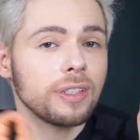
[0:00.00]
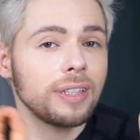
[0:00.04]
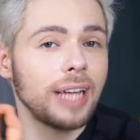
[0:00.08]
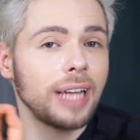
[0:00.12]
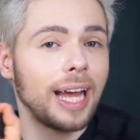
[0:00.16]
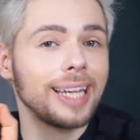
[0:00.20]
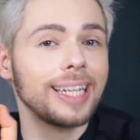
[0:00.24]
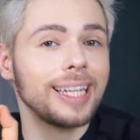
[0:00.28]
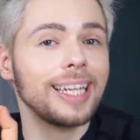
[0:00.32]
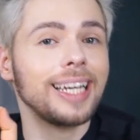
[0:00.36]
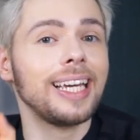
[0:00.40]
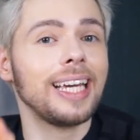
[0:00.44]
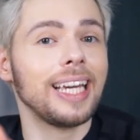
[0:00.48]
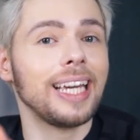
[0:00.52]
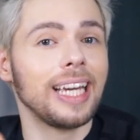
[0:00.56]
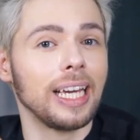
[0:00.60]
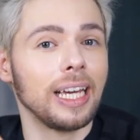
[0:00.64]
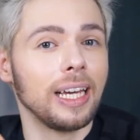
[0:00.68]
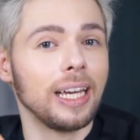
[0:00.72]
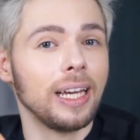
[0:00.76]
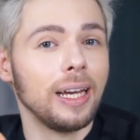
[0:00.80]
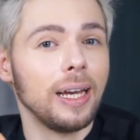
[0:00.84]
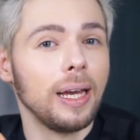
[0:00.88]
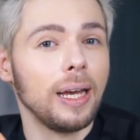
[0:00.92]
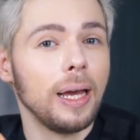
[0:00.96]
that key,
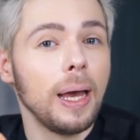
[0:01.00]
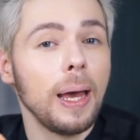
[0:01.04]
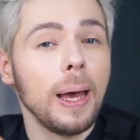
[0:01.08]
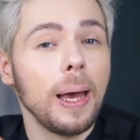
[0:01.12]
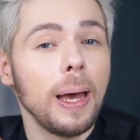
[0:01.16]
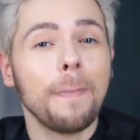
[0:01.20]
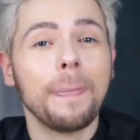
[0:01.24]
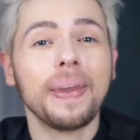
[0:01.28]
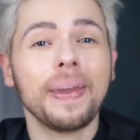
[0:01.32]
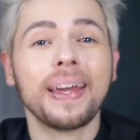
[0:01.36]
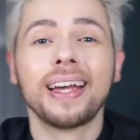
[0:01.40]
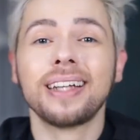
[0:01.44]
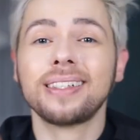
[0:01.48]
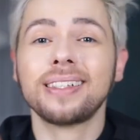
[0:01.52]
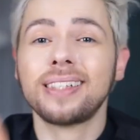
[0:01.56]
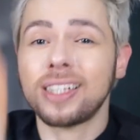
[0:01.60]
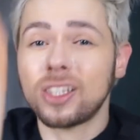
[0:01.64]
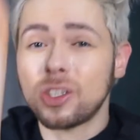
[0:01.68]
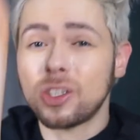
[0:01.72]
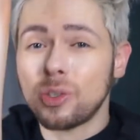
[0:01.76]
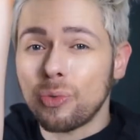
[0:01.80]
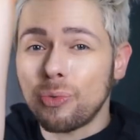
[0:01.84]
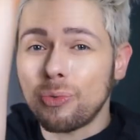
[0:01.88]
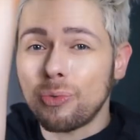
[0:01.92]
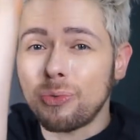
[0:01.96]
because
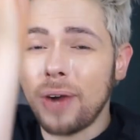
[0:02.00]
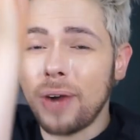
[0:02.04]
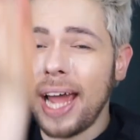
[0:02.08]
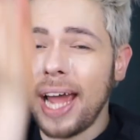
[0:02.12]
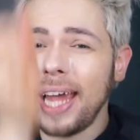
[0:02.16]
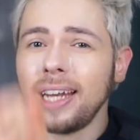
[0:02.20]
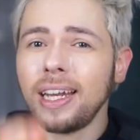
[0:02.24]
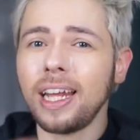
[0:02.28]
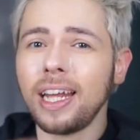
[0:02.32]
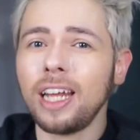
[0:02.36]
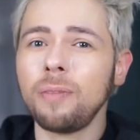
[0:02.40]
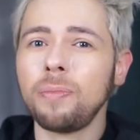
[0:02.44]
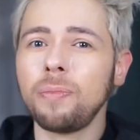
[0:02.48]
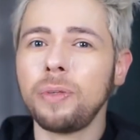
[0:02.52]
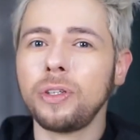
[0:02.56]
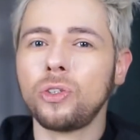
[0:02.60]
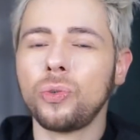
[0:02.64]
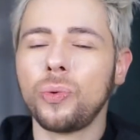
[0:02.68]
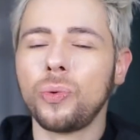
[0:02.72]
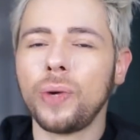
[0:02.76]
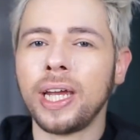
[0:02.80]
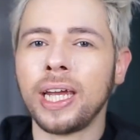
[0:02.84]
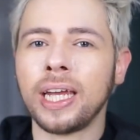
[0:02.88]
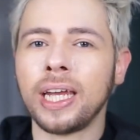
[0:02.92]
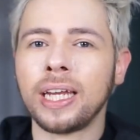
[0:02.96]
it's right in
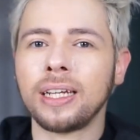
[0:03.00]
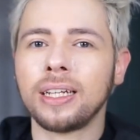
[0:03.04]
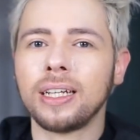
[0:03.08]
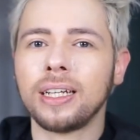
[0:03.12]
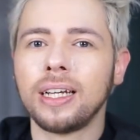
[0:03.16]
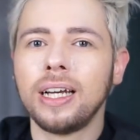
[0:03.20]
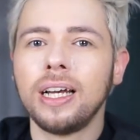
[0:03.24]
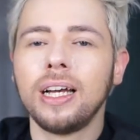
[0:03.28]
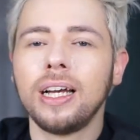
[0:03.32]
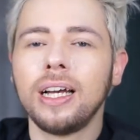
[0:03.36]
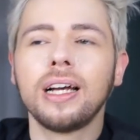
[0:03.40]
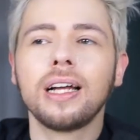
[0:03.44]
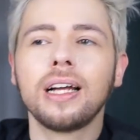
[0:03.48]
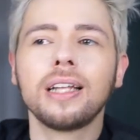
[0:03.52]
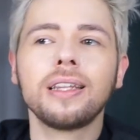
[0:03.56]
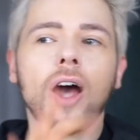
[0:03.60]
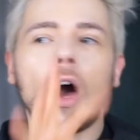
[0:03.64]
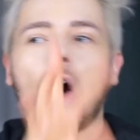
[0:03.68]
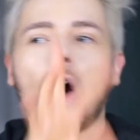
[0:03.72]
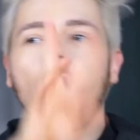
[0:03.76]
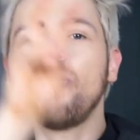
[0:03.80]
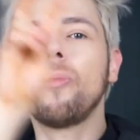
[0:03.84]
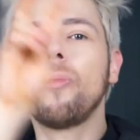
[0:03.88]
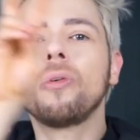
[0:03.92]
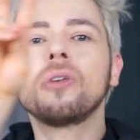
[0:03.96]
between the
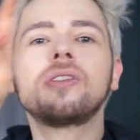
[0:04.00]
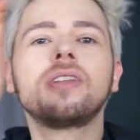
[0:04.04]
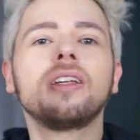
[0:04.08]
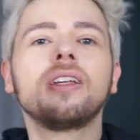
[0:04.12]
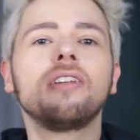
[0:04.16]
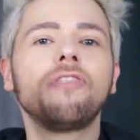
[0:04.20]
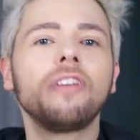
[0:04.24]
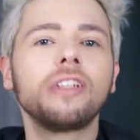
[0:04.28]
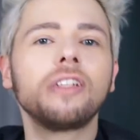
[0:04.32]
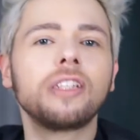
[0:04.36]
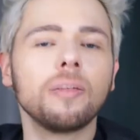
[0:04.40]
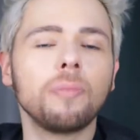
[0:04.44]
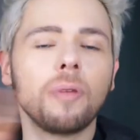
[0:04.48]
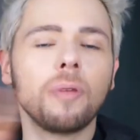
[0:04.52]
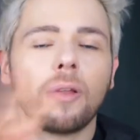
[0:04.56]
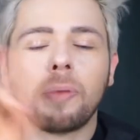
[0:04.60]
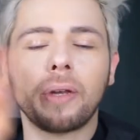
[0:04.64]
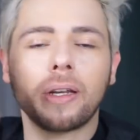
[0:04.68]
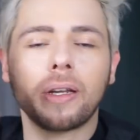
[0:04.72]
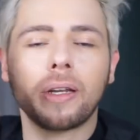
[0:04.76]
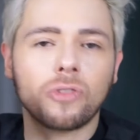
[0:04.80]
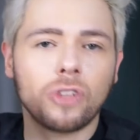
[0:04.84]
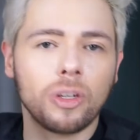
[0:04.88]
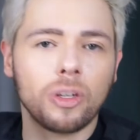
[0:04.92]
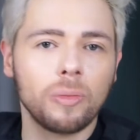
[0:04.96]
almost invisible but
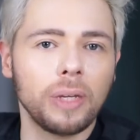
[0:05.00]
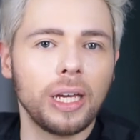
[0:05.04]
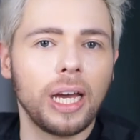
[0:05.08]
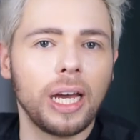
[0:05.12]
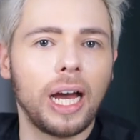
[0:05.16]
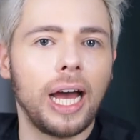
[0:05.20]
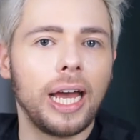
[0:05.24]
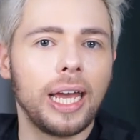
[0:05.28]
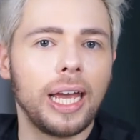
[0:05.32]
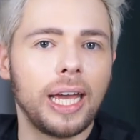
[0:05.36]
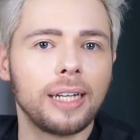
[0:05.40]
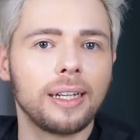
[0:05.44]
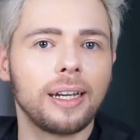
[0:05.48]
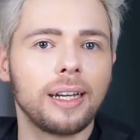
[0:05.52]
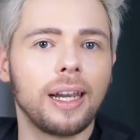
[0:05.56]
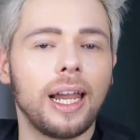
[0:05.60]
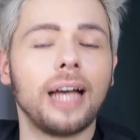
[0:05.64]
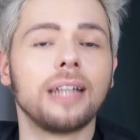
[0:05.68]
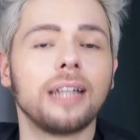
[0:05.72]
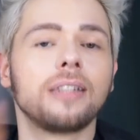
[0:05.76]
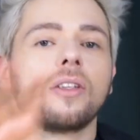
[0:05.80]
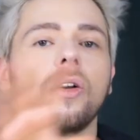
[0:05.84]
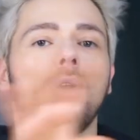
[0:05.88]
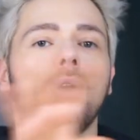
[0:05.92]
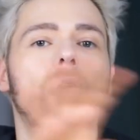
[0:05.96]
extremely high-end
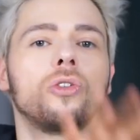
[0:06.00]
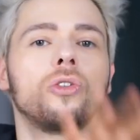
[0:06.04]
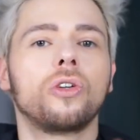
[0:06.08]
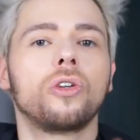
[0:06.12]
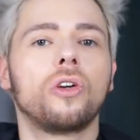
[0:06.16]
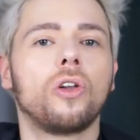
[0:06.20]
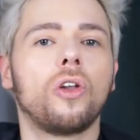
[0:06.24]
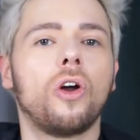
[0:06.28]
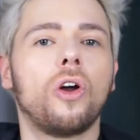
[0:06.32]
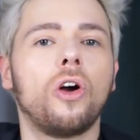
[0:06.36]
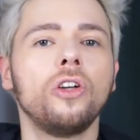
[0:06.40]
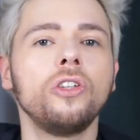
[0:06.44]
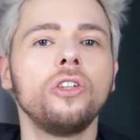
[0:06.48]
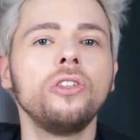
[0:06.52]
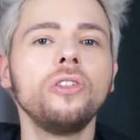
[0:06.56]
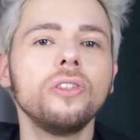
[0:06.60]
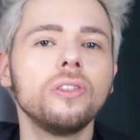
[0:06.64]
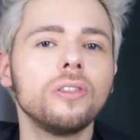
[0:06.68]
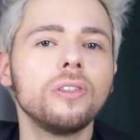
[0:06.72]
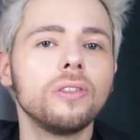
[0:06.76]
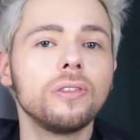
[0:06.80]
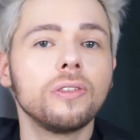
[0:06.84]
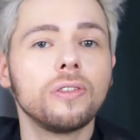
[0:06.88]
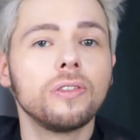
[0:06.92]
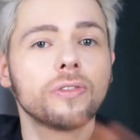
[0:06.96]
class Eau de Cologne,
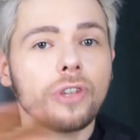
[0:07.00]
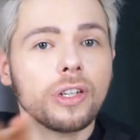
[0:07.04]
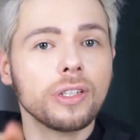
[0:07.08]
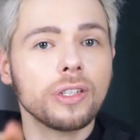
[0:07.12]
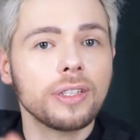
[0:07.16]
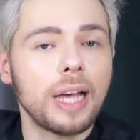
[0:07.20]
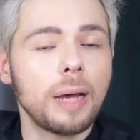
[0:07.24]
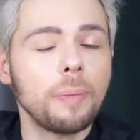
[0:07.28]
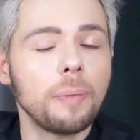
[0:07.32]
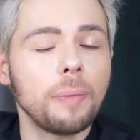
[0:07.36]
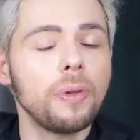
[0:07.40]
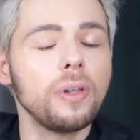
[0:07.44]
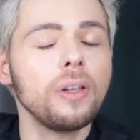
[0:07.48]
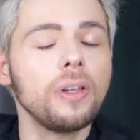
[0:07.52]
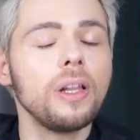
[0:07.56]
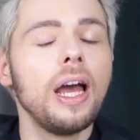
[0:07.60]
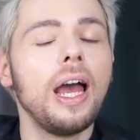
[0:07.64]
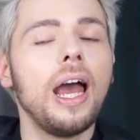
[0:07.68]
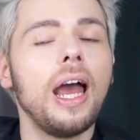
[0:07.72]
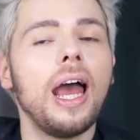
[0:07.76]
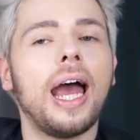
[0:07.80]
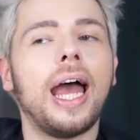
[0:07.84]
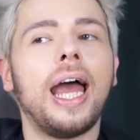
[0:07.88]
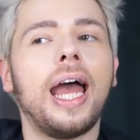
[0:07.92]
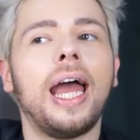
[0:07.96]
for example,
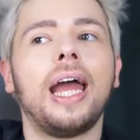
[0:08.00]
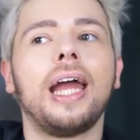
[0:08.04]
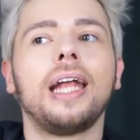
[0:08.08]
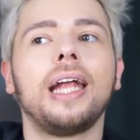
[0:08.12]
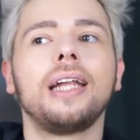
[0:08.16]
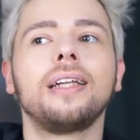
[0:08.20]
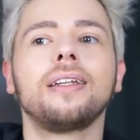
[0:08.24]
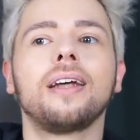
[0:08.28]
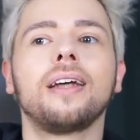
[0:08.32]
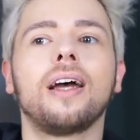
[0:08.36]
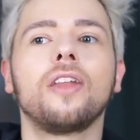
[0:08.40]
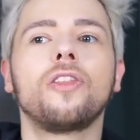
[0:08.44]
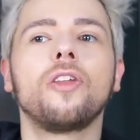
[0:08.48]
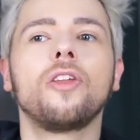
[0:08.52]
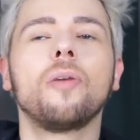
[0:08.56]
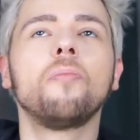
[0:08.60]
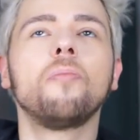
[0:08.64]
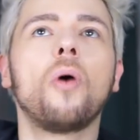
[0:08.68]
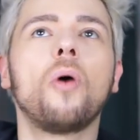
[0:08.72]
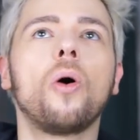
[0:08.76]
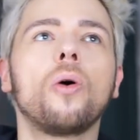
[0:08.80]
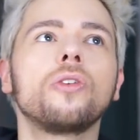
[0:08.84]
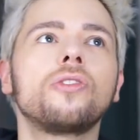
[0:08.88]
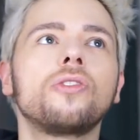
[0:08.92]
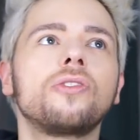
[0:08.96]
and the
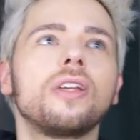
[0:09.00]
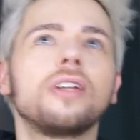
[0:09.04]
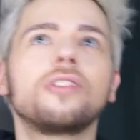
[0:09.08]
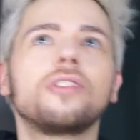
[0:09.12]
most